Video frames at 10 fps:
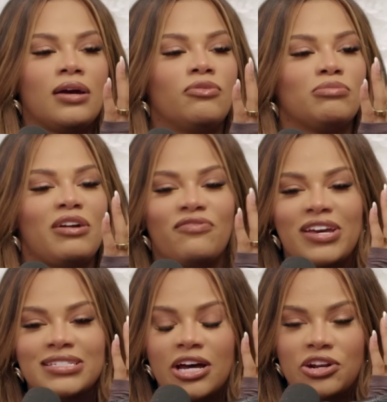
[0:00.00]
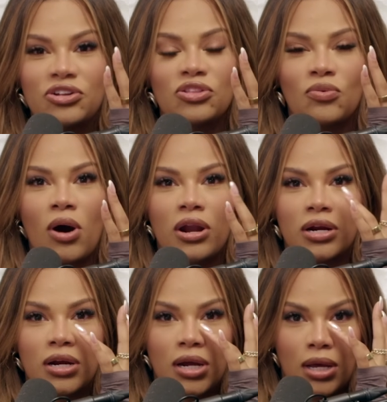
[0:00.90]
With my face under the
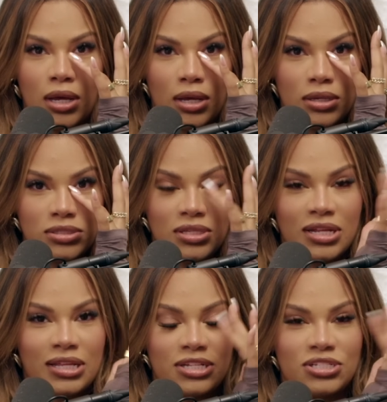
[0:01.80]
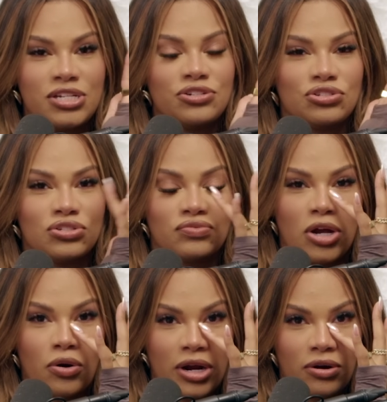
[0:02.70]
water so that the tears just run,
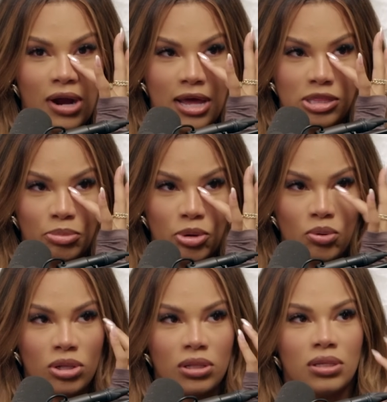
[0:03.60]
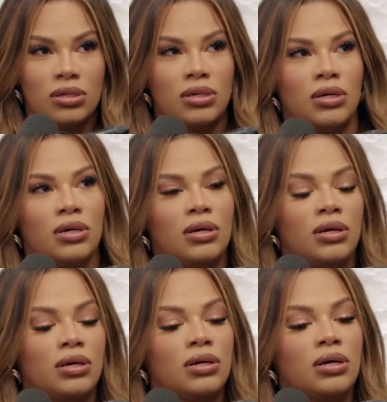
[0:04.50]
or I cry in the pool
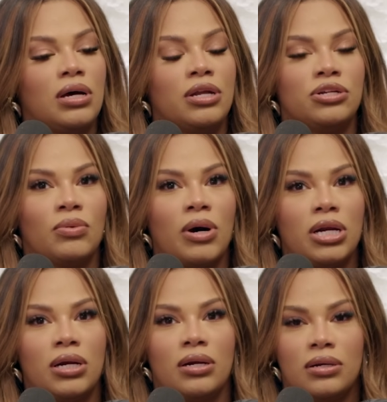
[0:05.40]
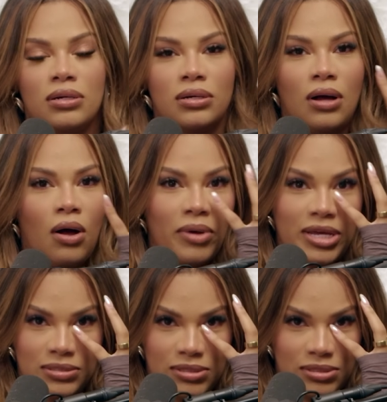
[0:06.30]
underwater.
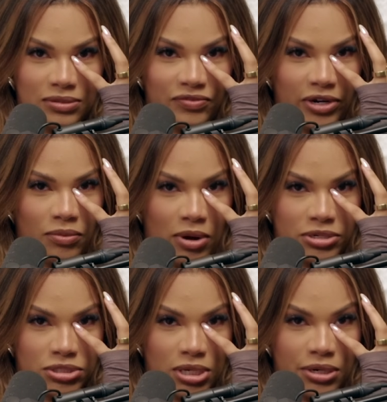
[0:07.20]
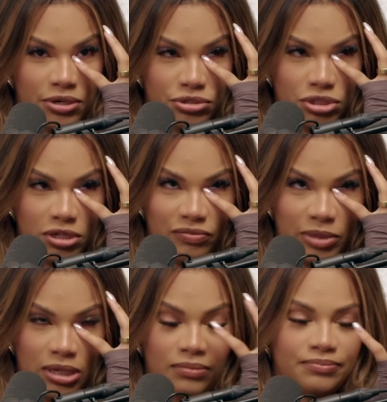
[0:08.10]
Always. Very water sign energy of me.